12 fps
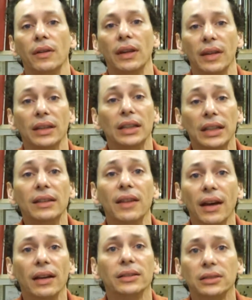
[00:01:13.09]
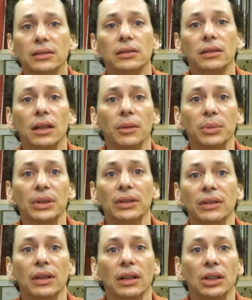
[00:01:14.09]
They need that. I
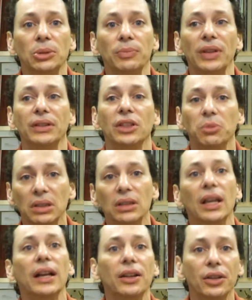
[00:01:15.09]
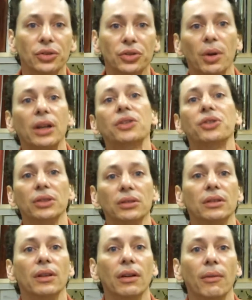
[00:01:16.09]
mean, they need to be led in a direction.